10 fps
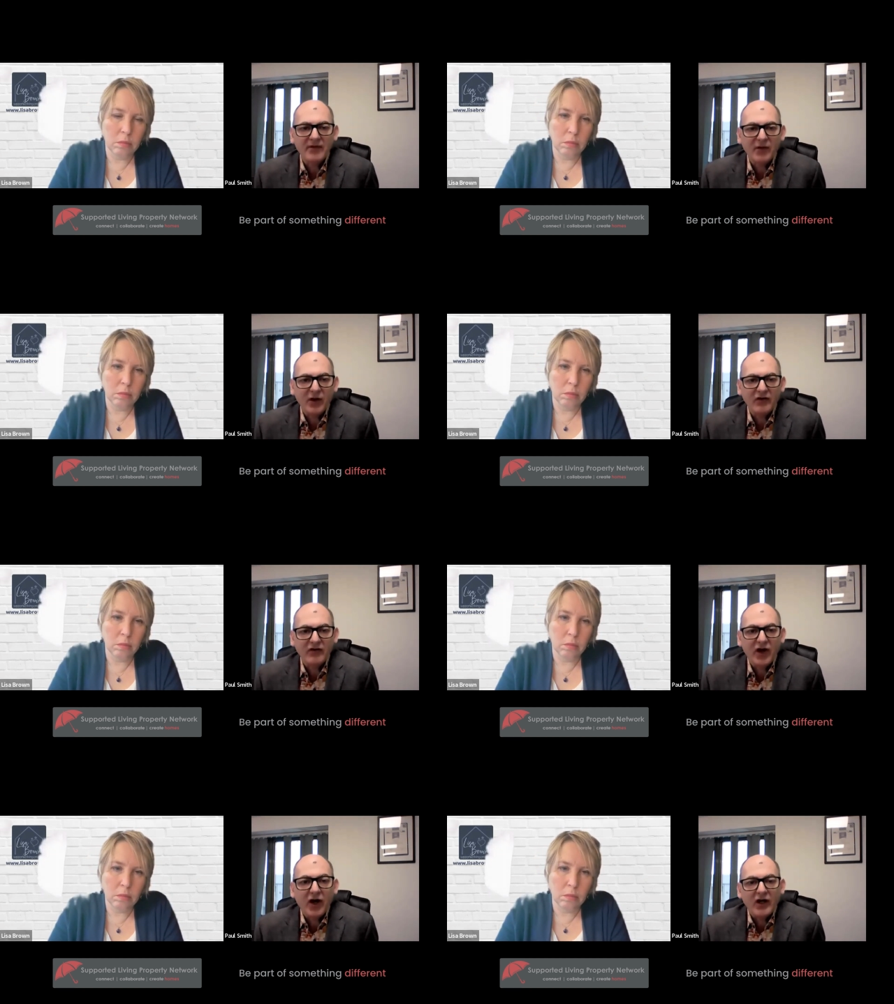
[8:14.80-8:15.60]
Speaker 1: find
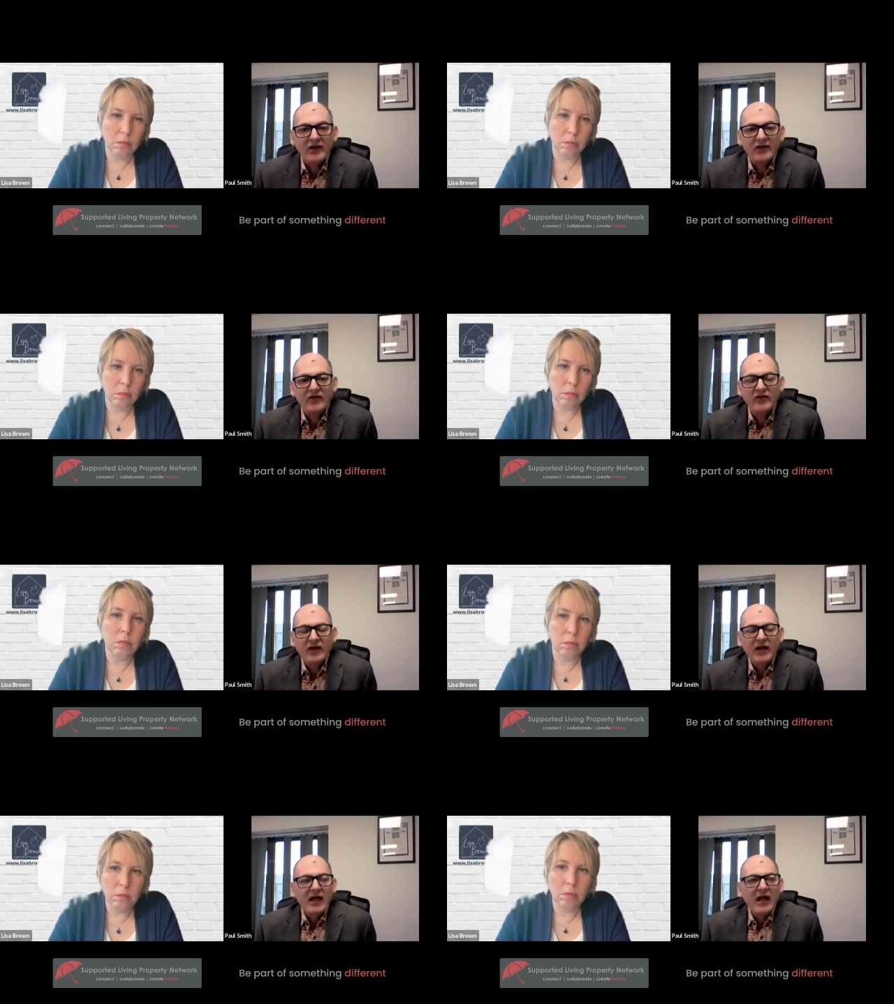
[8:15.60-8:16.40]
sites,
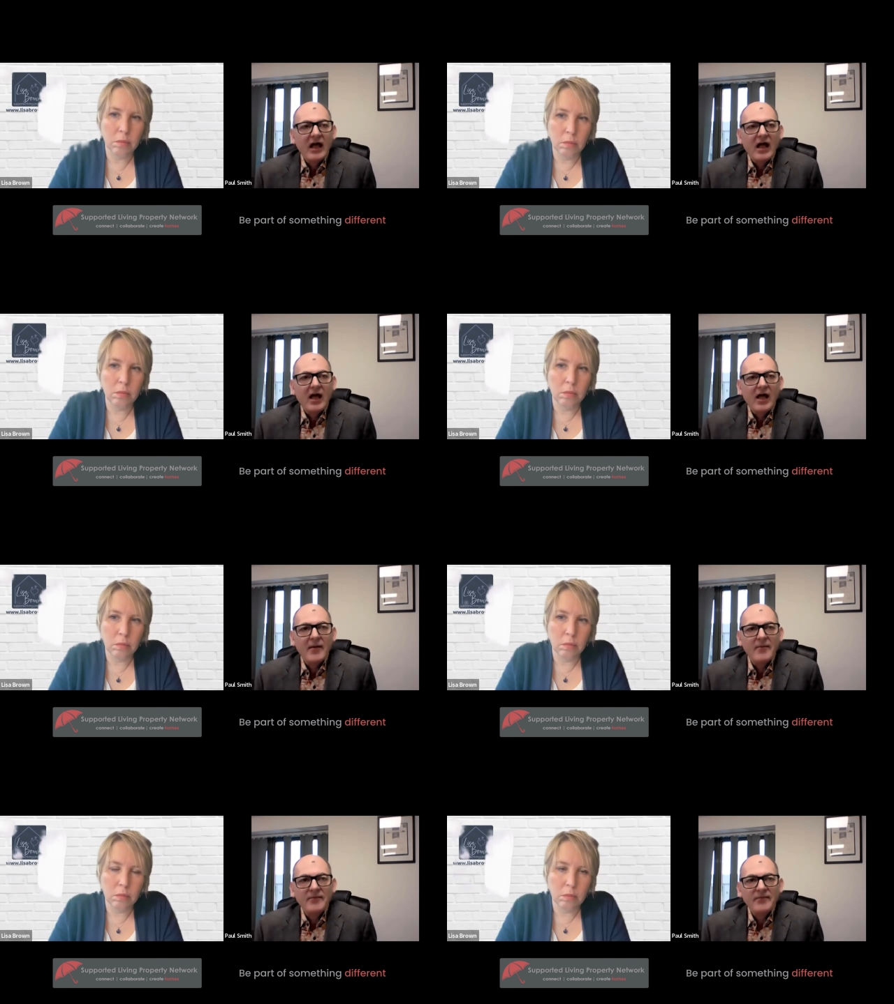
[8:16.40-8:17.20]

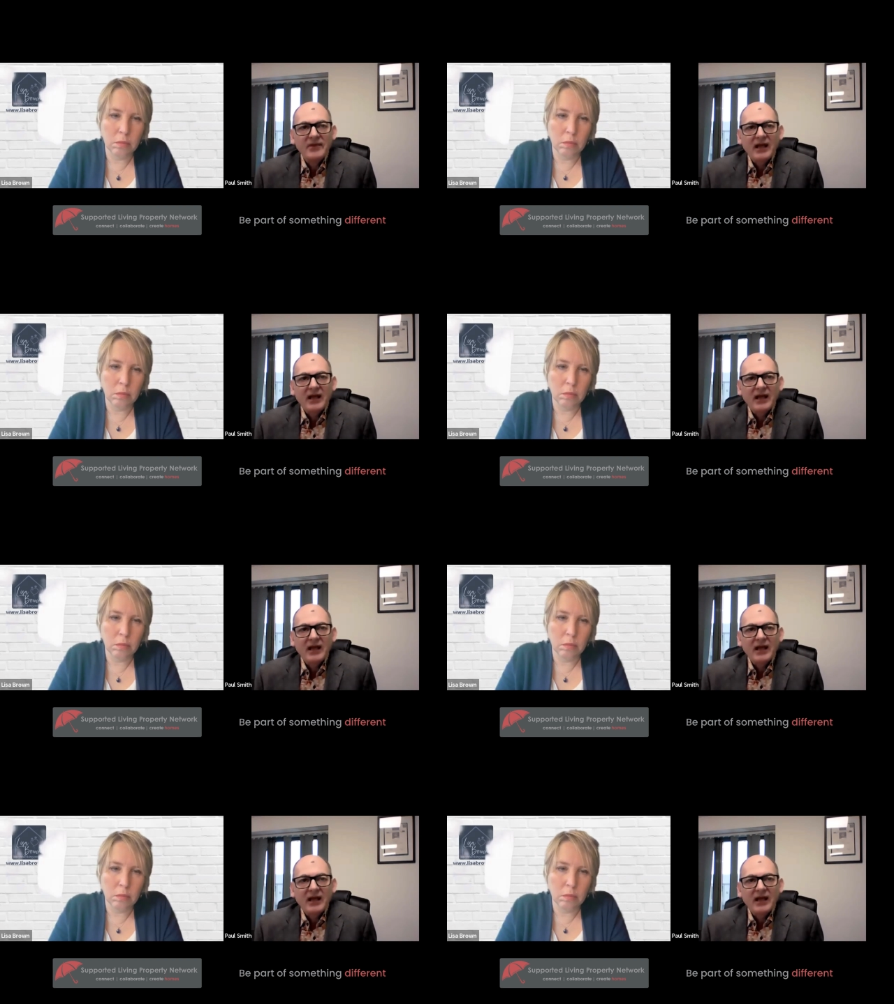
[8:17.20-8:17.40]
and